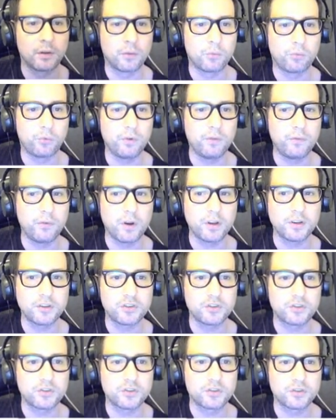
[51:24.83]

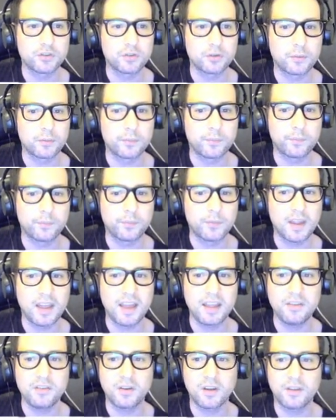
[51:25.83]
refresh
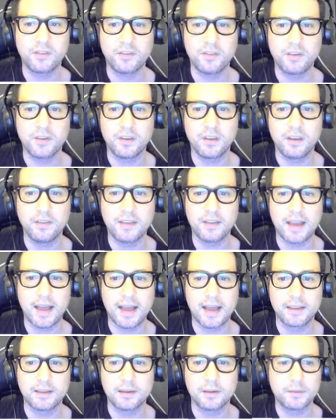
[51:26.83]
and you can see
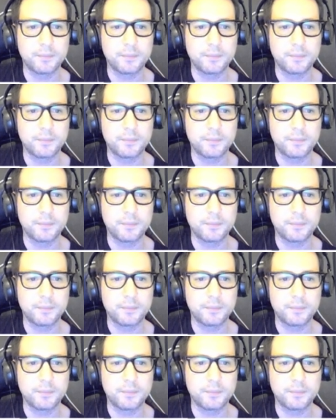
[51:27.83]
that